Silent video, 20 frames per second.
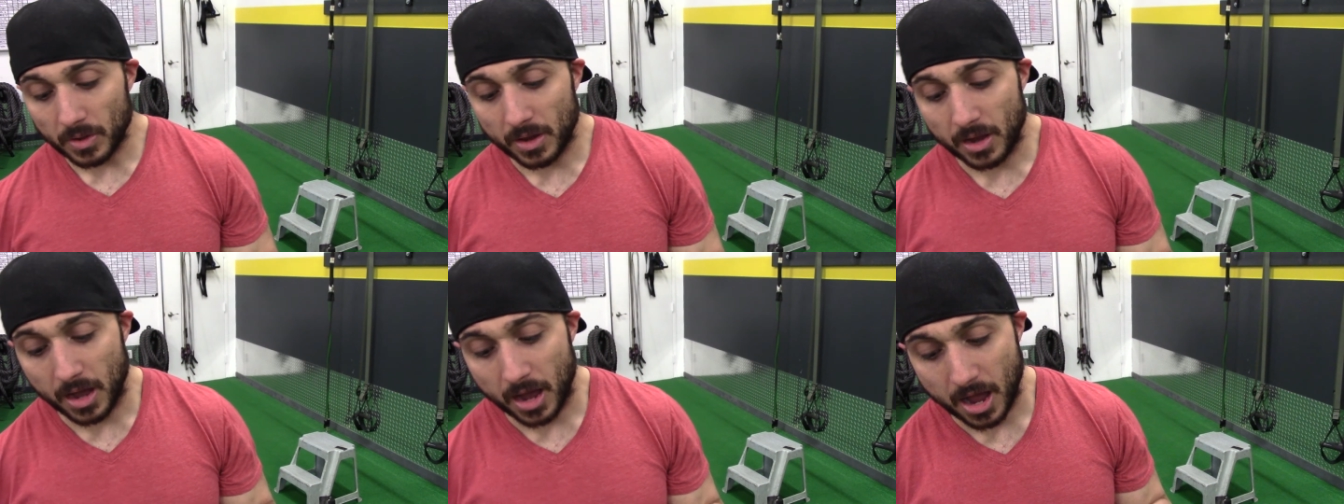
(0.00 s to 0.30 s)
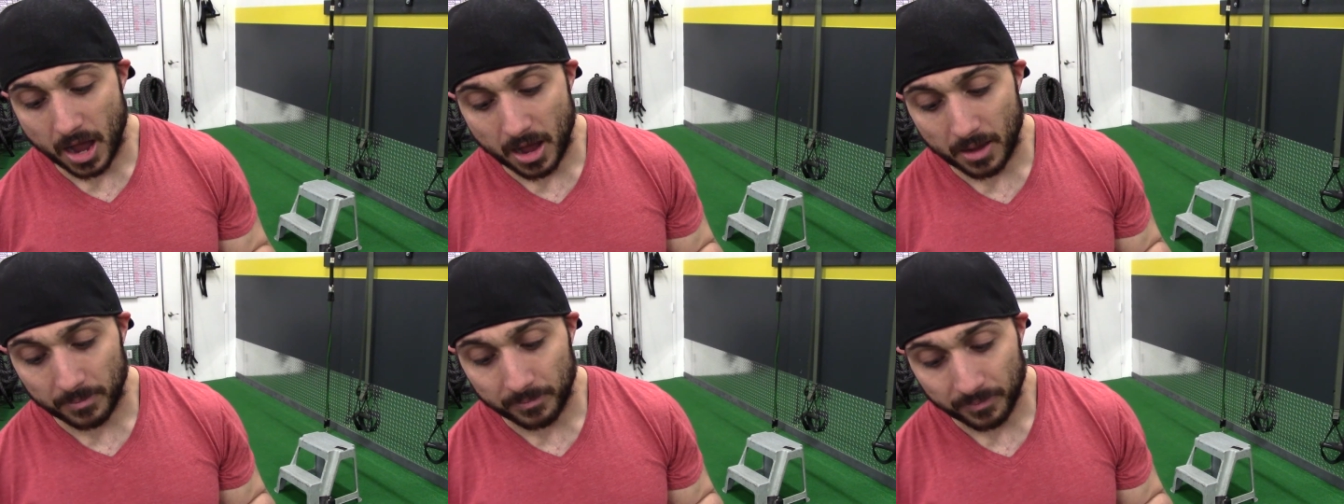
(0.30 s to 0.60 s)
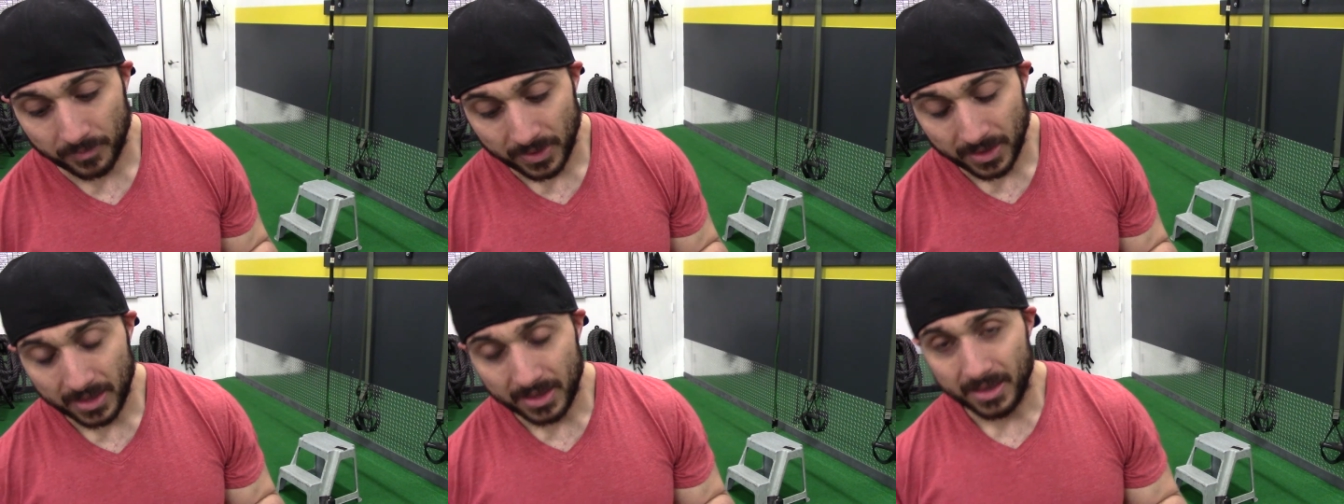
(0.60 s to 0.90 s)

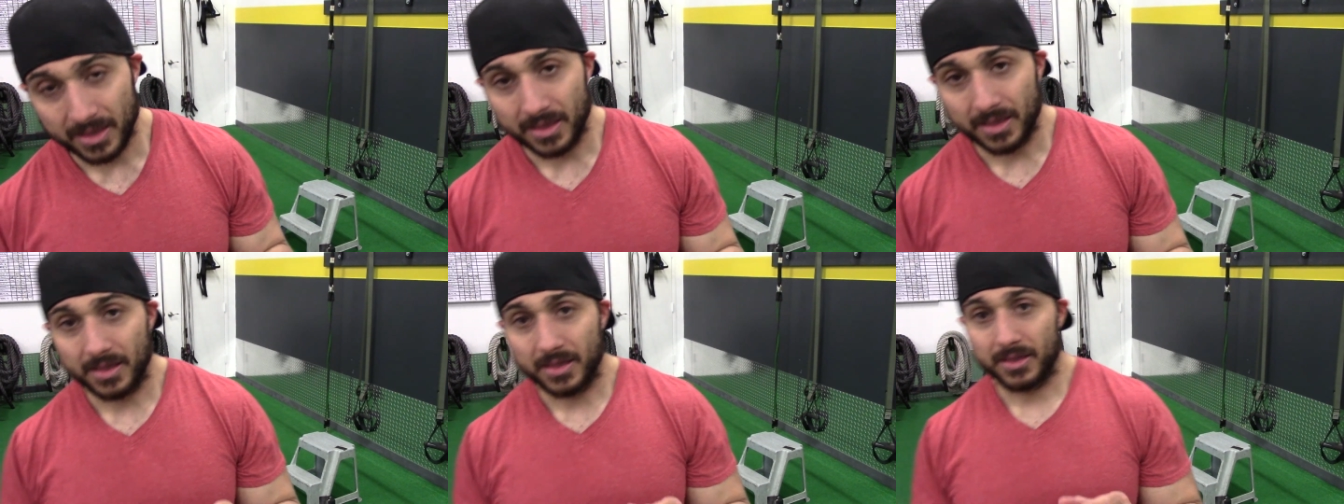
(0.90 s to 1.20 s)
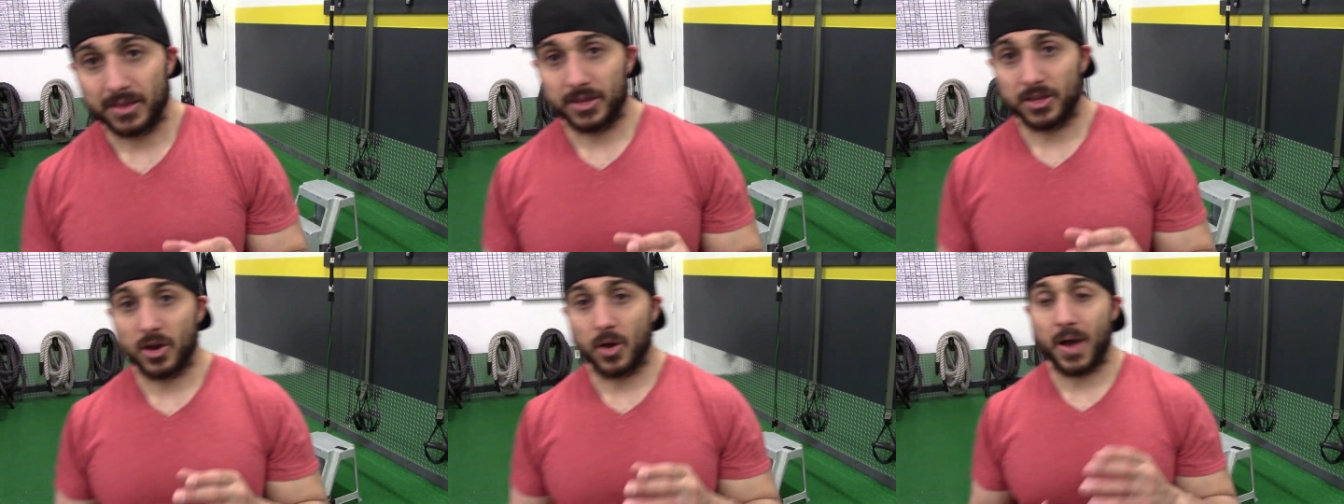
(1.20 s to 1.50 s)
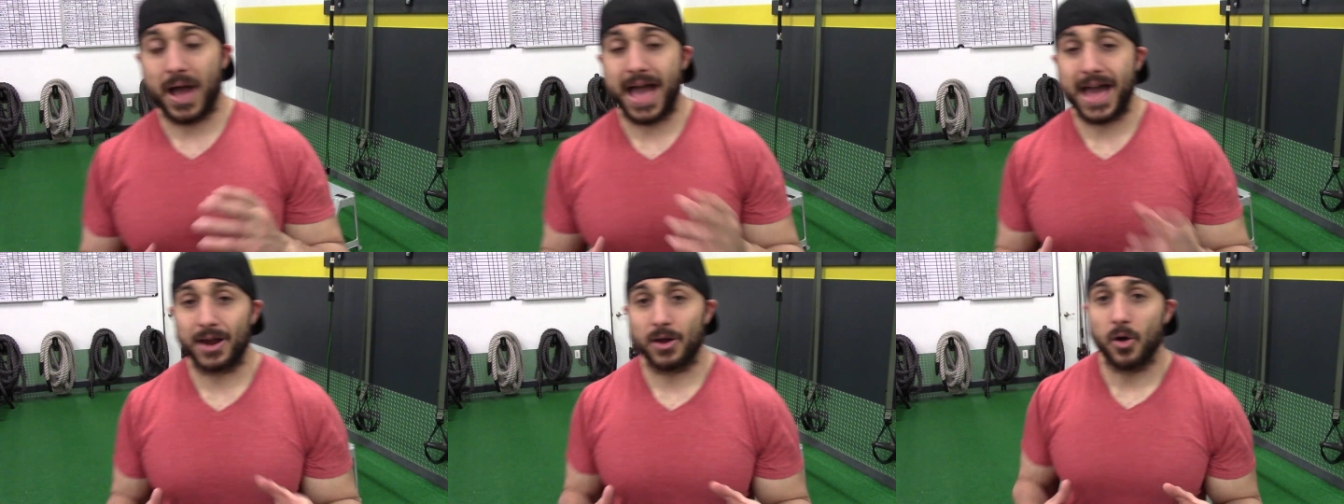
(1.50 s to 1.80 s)

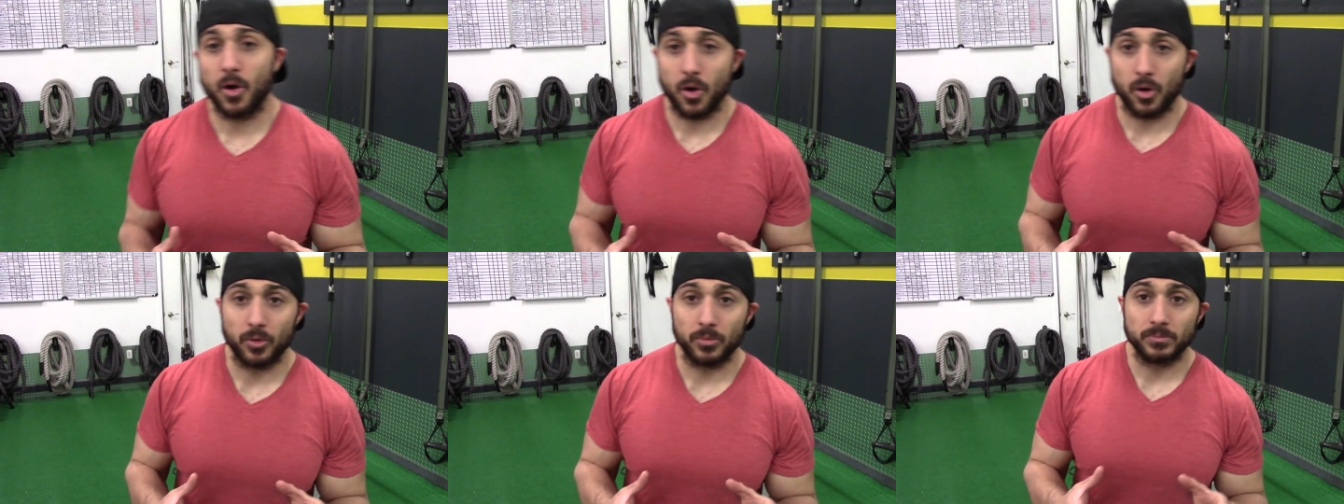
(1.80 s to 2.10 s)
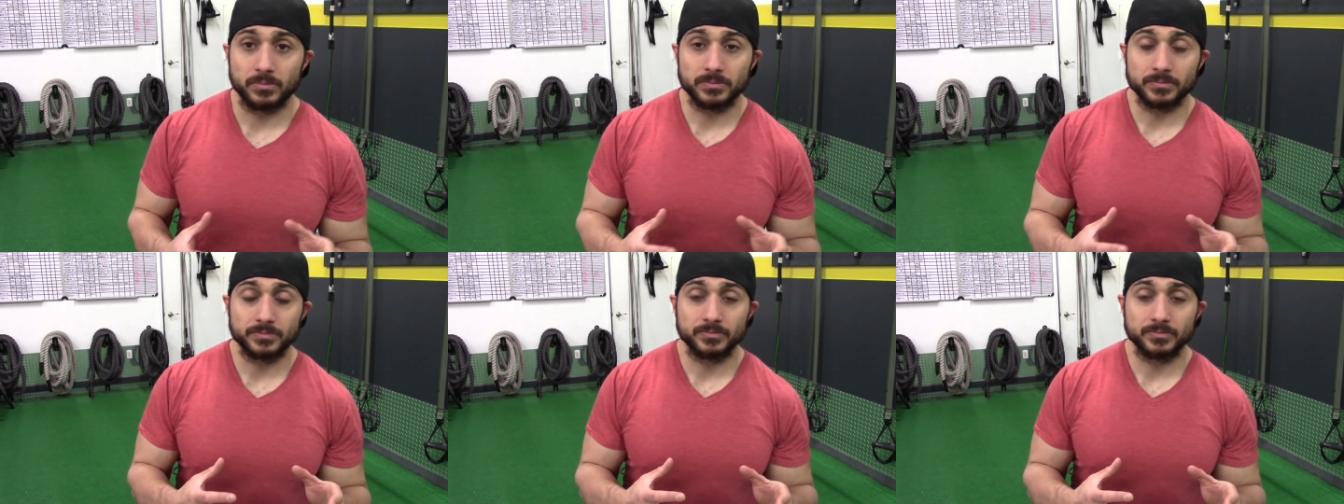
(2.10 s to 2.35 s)
at home,